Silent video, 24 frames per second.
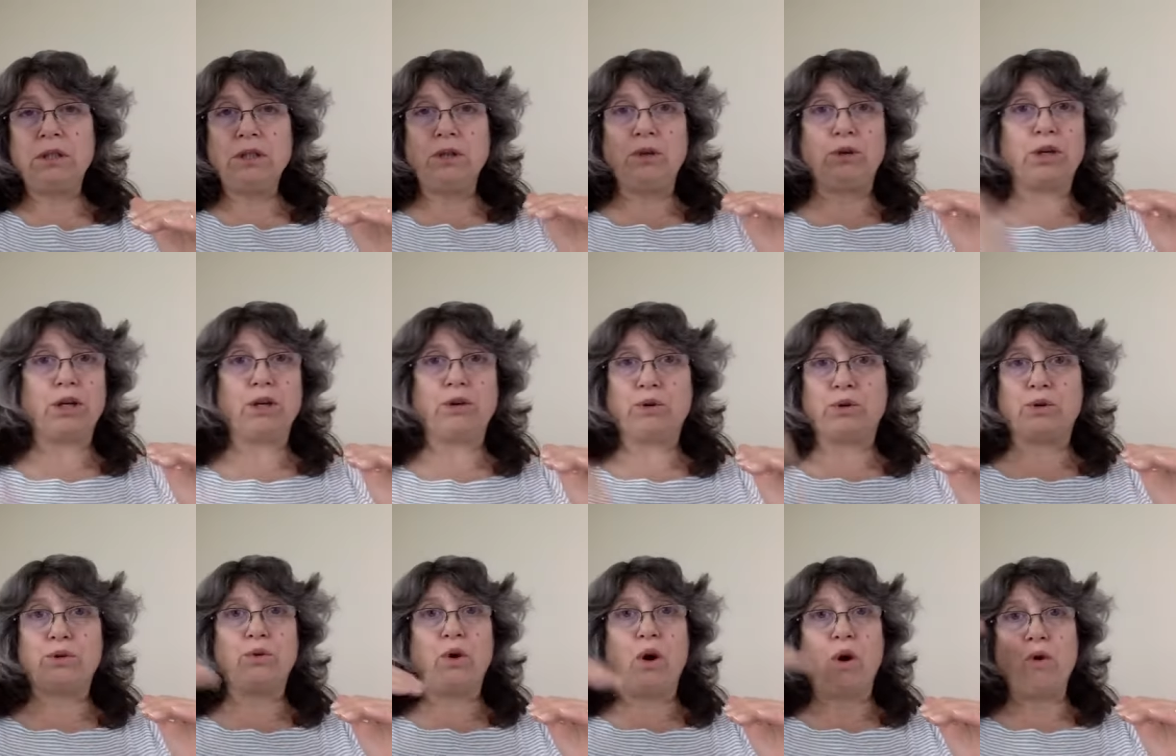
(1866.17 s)
you can
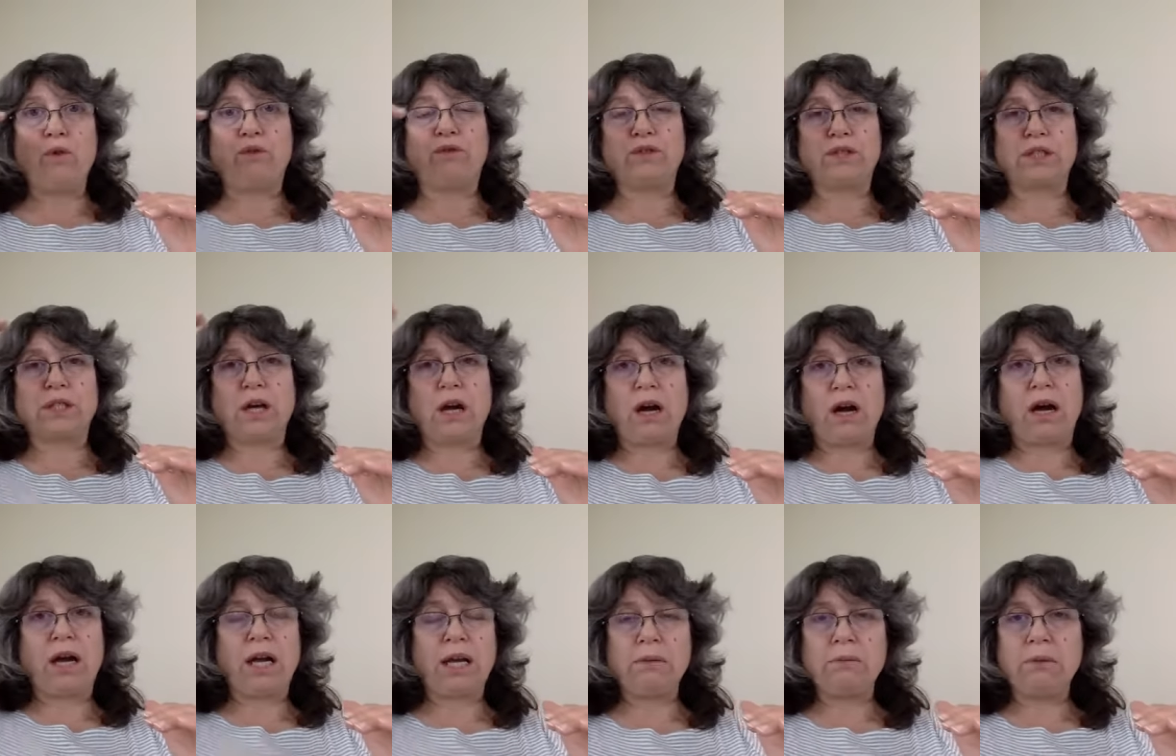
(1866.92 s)
accrue over
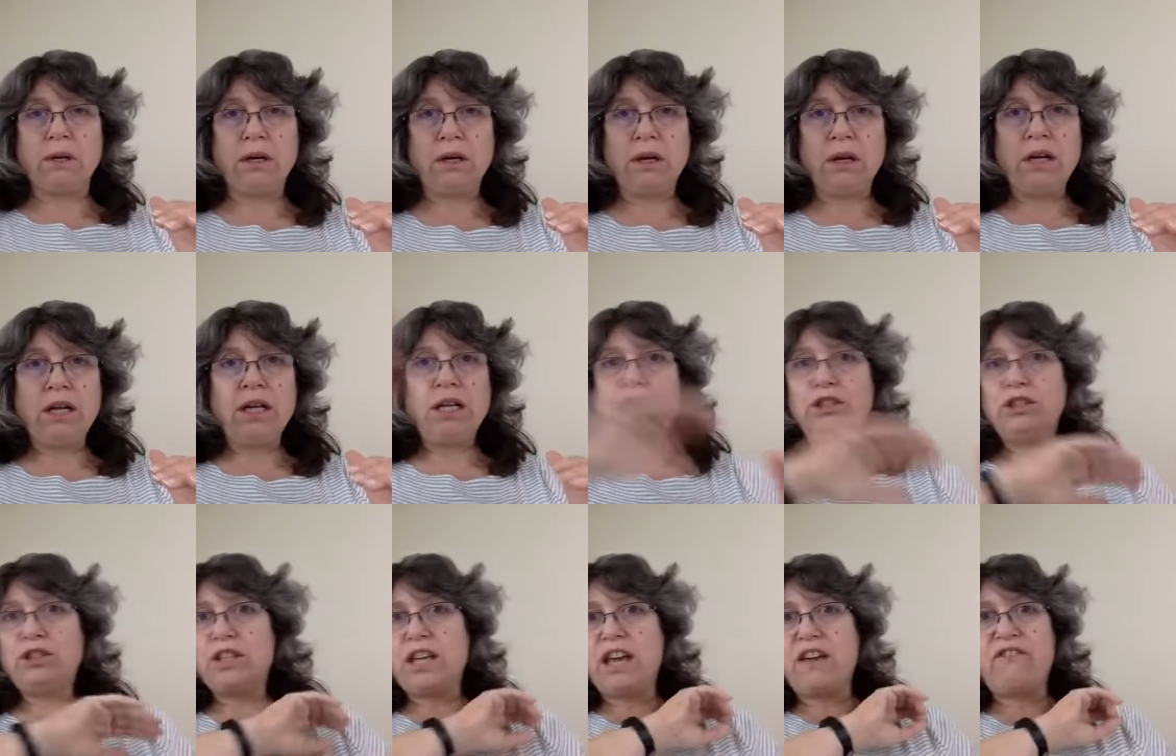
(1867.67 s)
time
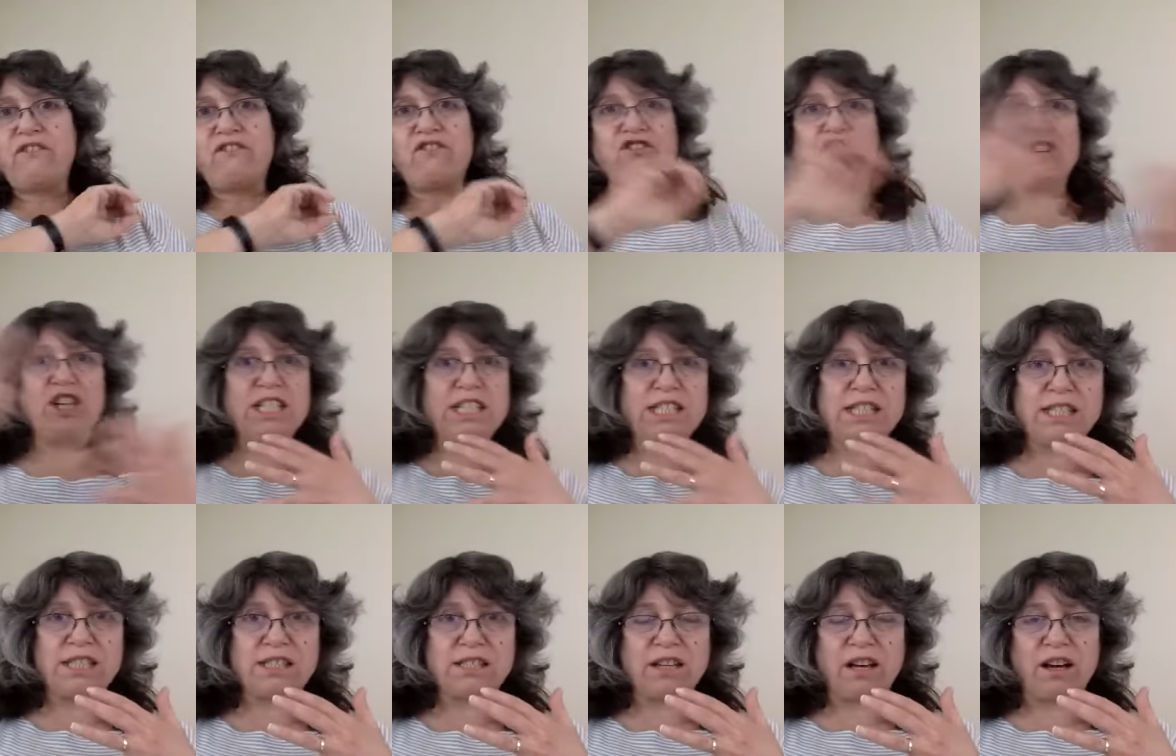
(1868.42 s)
to get free
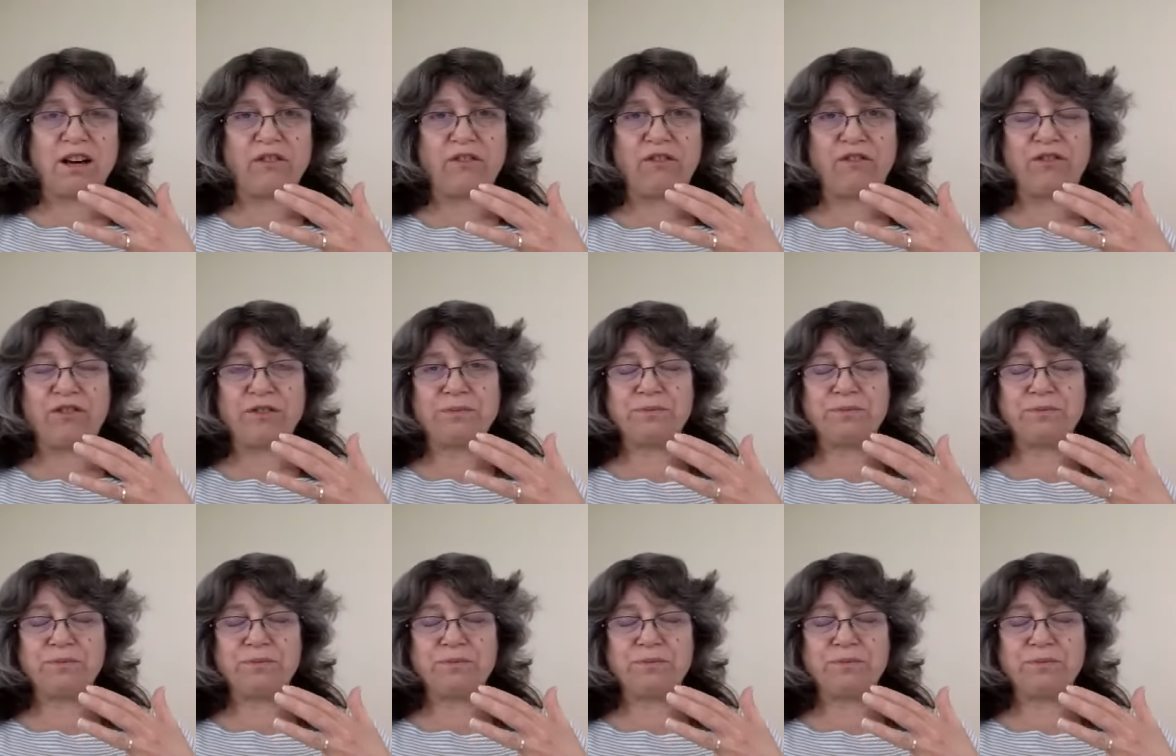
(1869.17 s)
stuff.